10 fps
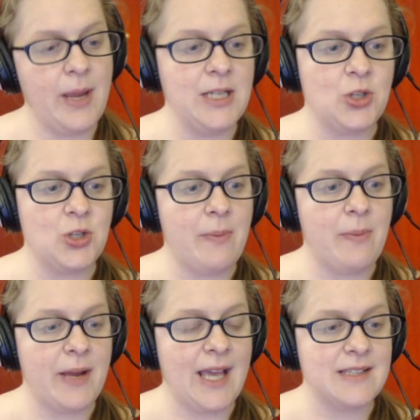paint
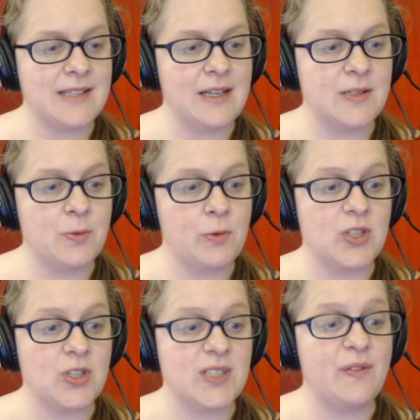drop, I guess it is,
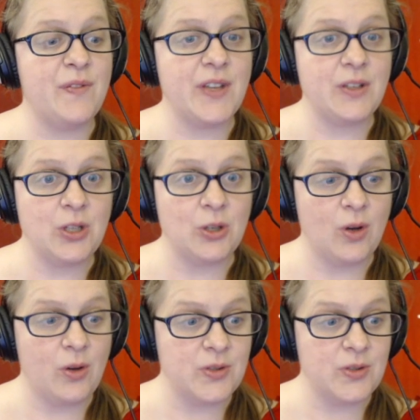will just fill
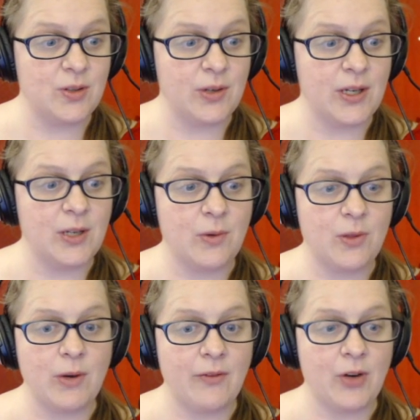your whole screen
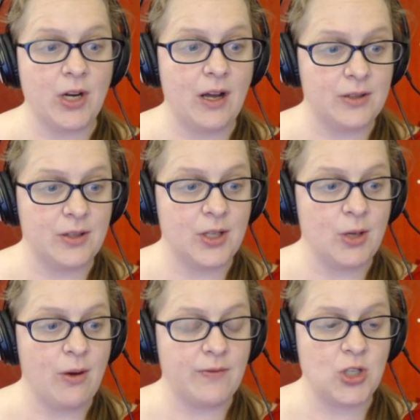with whatever color
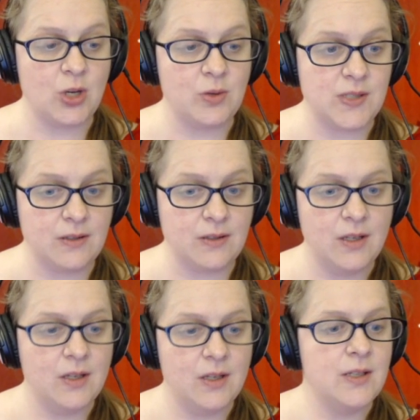you have chosen.
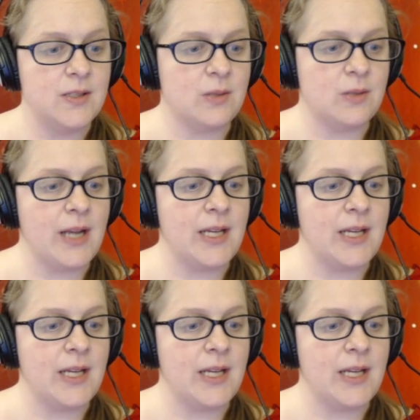So